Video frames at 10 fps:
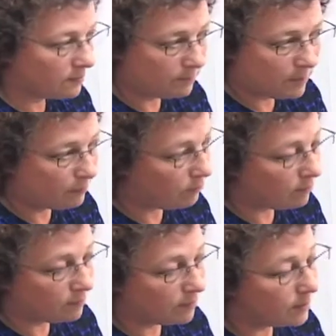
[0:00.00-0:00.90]
people who
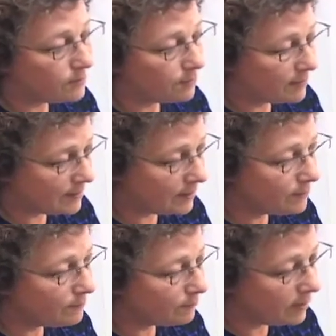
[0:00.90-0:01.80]
are really stressed
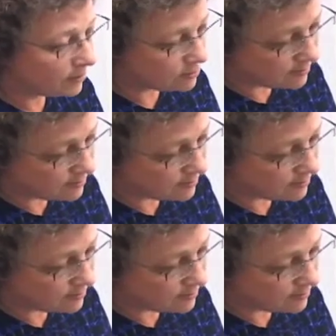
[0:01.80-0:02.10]
out. We actually